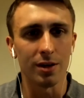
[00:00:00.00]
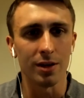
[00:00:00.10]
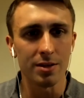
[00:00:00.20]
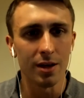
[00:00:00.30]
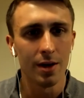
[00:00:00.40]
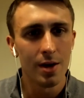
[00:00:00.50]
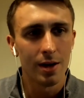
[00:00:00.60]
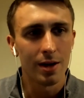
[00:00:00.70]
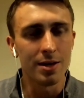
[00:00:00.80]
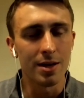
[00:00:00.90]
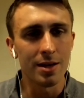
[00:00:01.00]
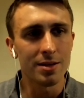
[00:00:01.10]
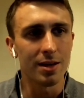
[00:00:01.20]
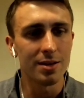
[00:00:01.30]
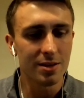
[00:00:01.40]
He's
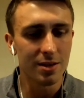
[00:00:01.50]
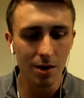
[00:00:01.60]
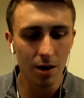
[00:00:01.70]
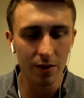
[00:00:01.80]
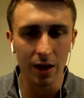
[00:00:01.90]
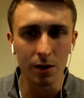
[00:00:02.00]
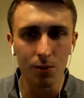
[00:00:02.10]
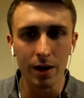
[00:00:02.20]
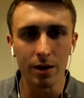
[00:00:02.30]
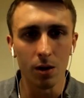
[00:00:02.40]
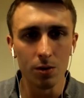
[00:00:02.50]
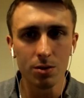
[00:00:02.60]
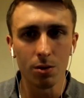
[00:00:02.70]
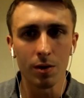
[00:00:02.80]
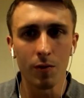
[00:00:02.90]
still got that great goal
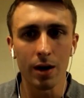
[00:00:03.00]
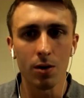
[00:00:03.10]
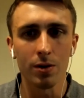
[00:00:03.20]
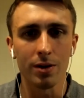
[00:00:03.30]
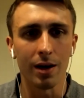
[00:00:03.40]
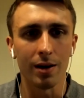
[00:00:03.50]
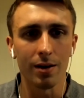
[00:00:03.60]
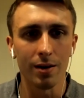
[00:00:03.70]
scoring record, that